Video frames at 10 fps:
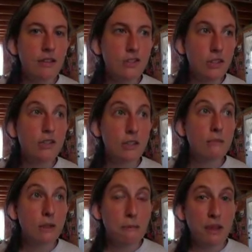just
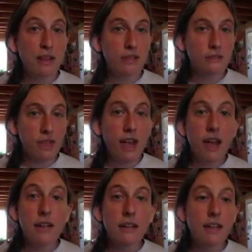simply because of
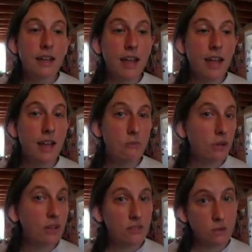that, and
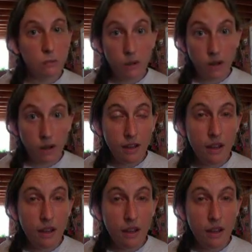because they're pretty.